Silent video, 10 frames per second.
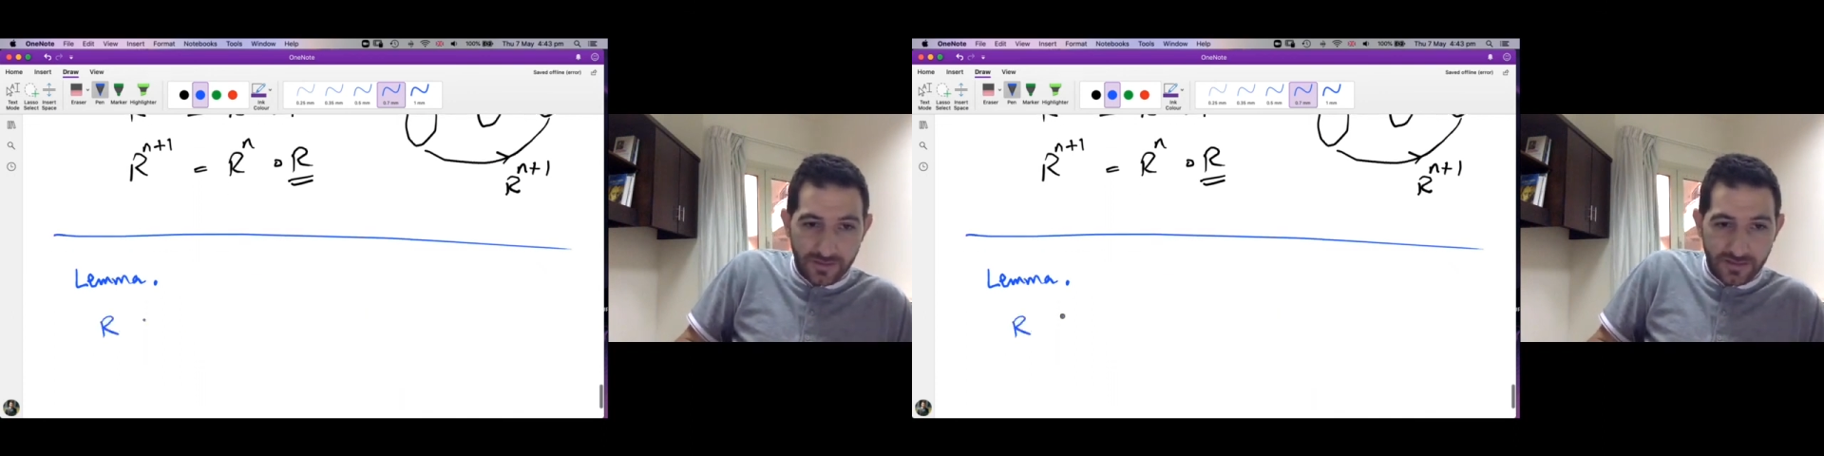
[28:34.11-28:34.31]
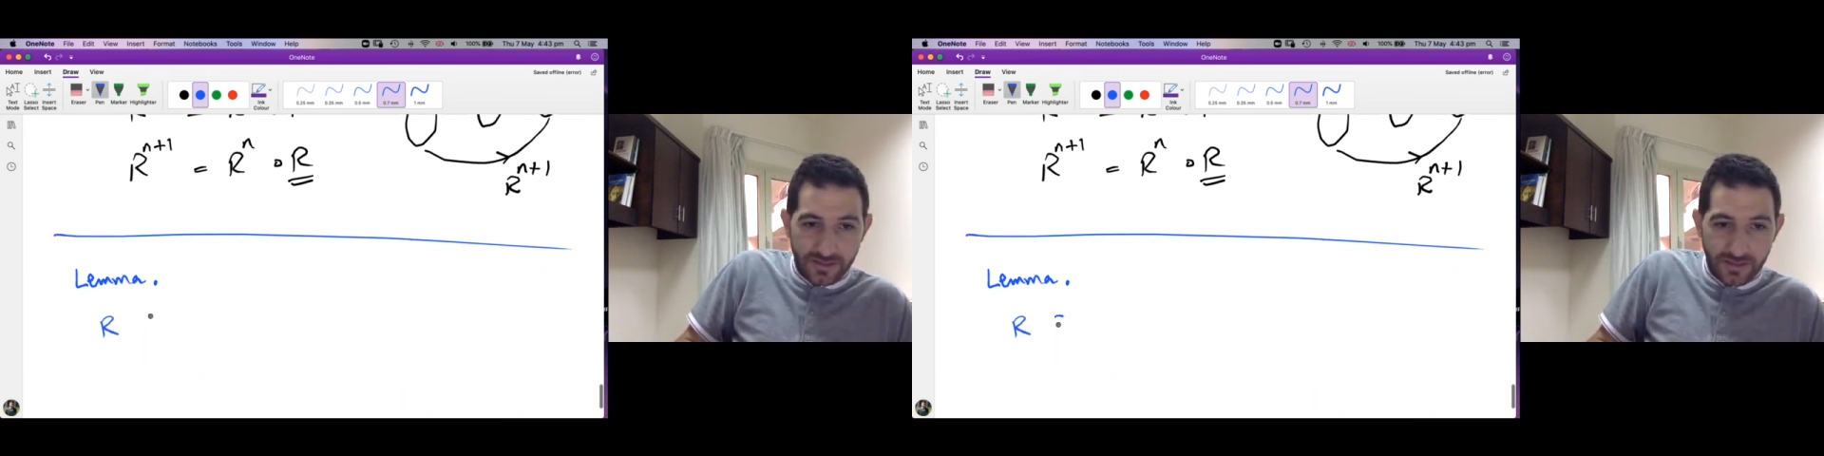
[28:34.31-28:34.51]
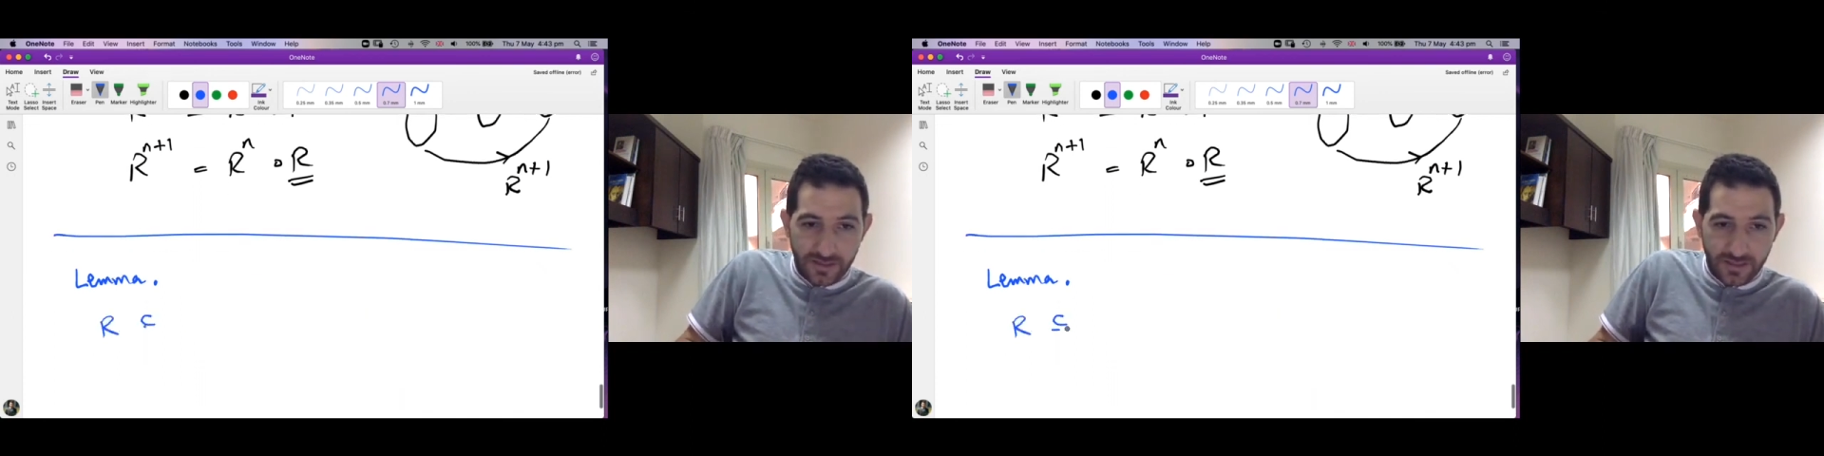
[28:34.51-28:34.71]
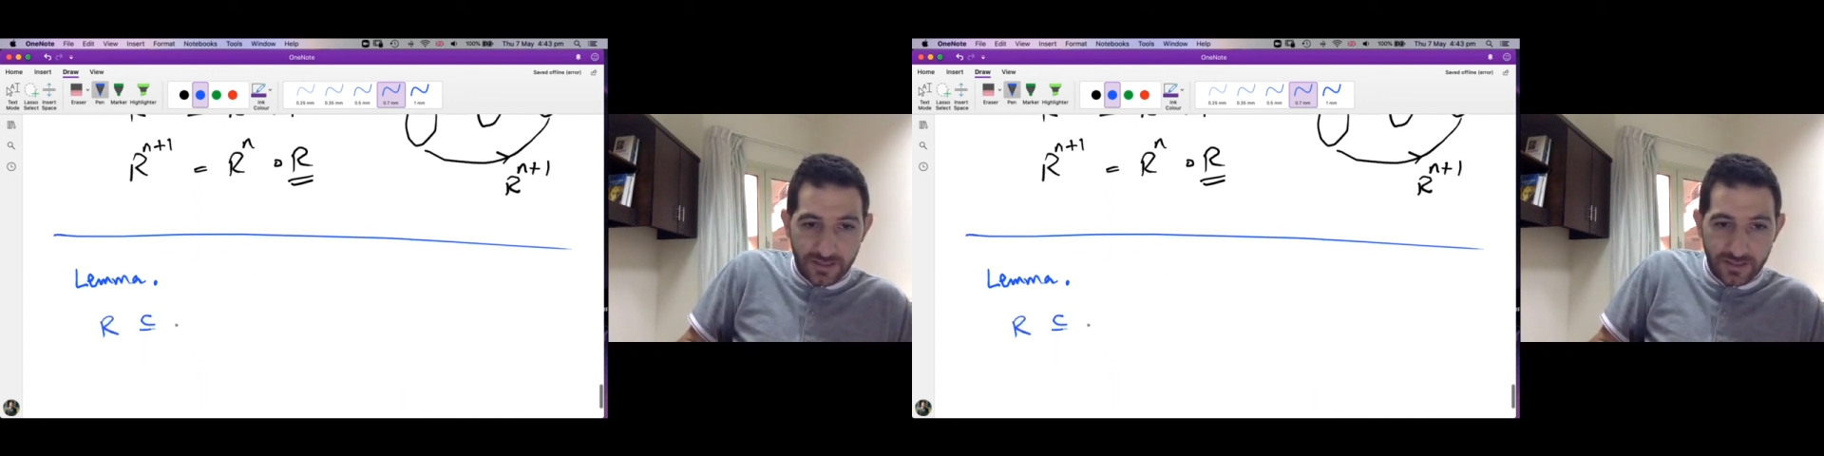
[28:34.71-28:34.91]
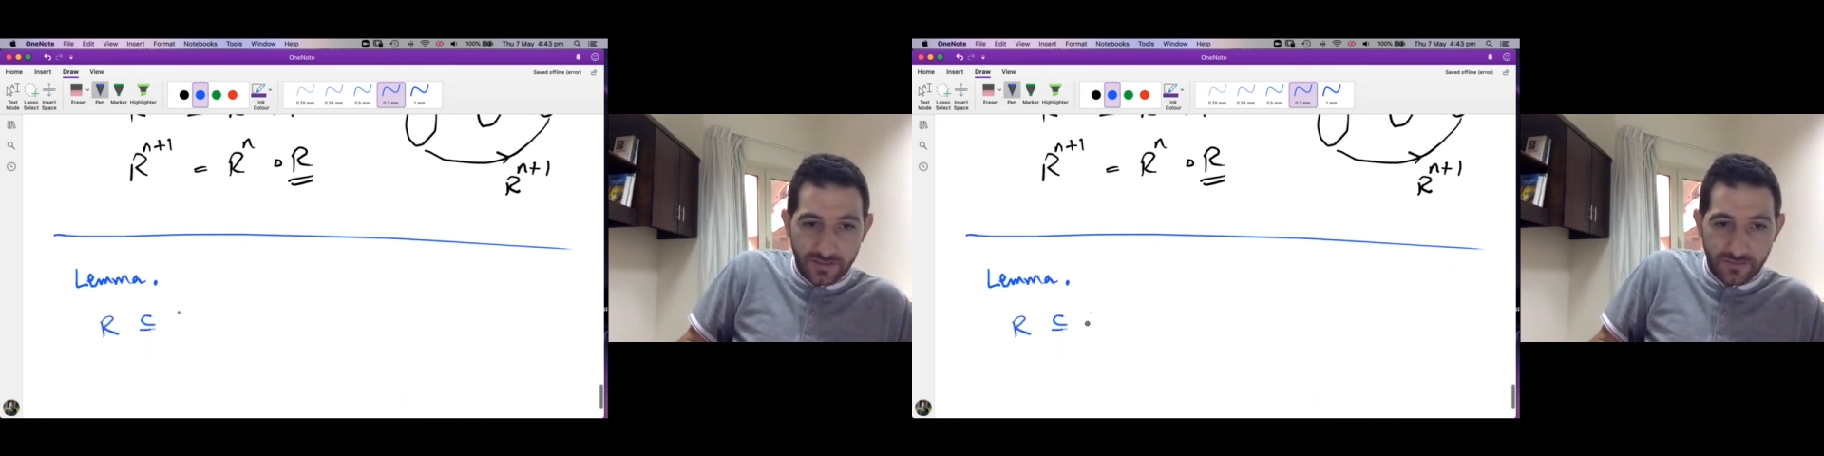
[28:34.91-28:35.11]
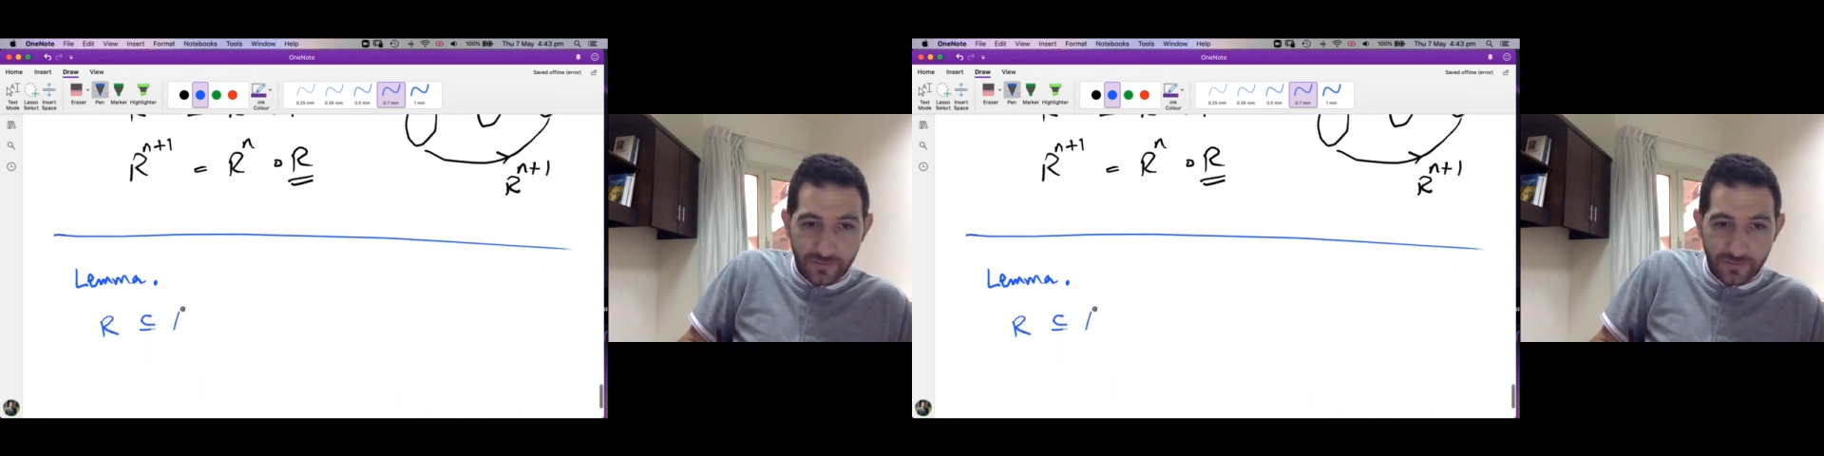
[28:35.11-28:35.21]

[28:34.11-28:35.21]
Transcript: is a relation